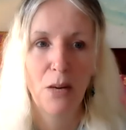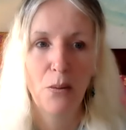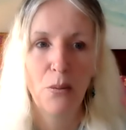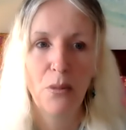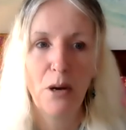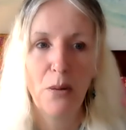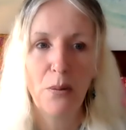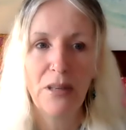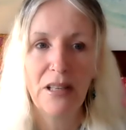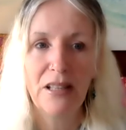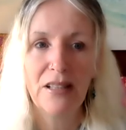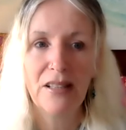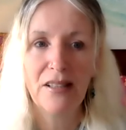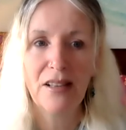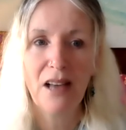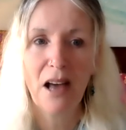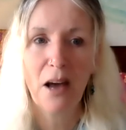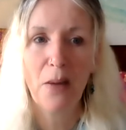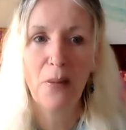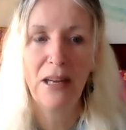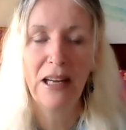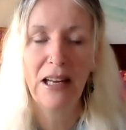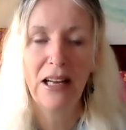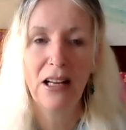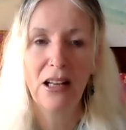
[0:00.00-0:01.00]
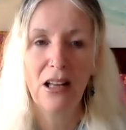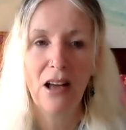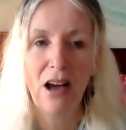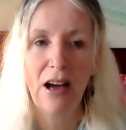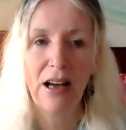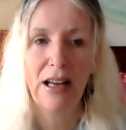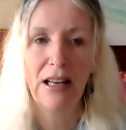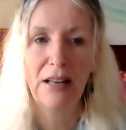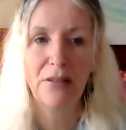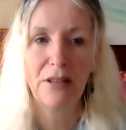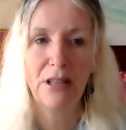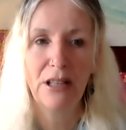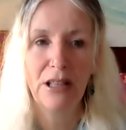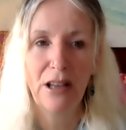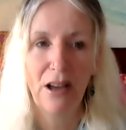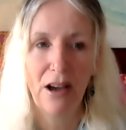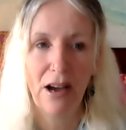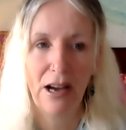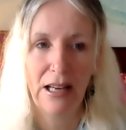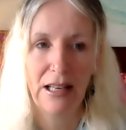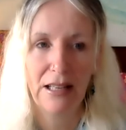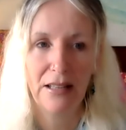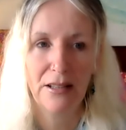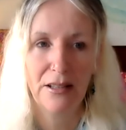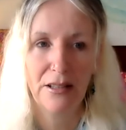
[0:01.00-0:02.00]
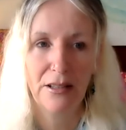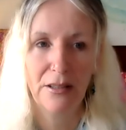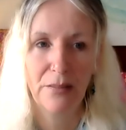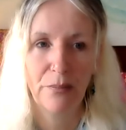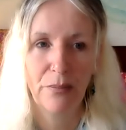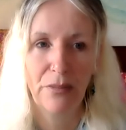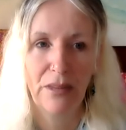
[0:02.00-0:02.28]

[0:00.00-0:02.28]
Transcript: Puppets coming alive at night.